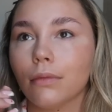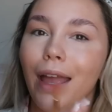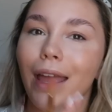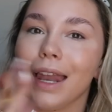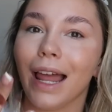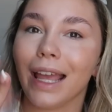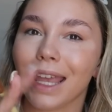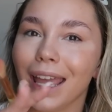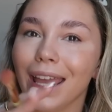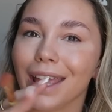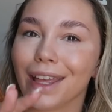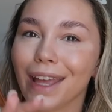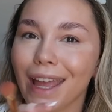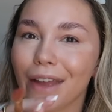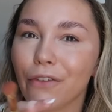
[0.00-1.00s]
it like
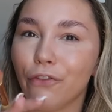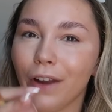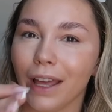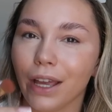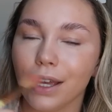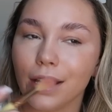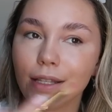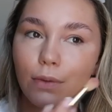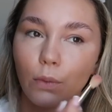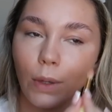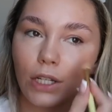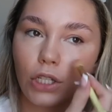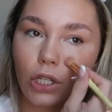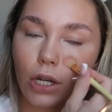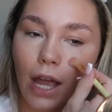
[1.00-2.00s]
it flickers,
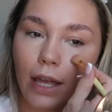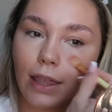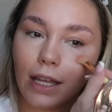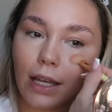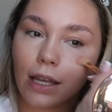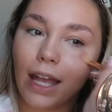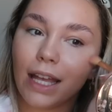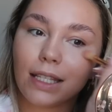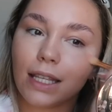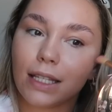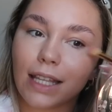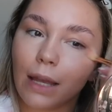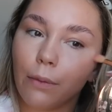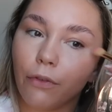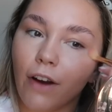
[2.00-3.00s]
which I think it's the
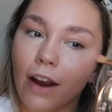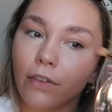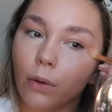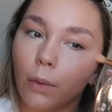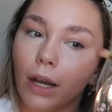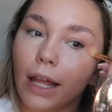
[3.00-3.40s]
same for everyone.